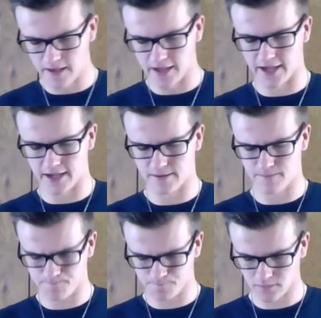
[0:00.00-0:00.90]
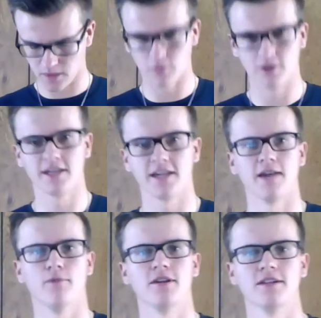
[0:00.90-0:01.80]
And really
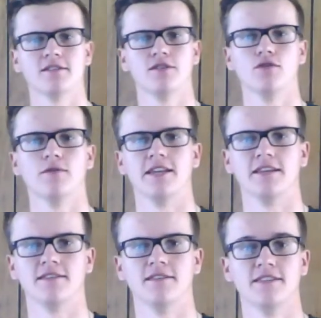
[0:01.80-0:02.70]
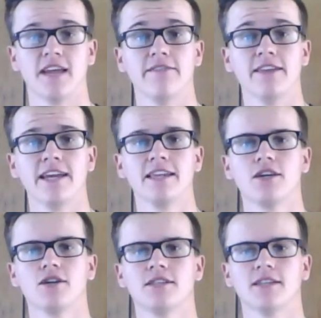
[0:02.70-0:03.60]
it wouldn't do David
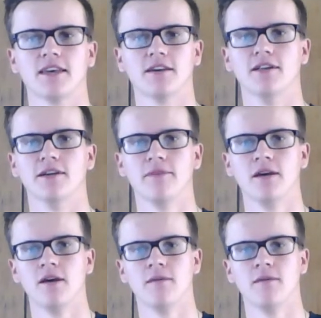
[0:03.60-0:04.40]
any good to kill him.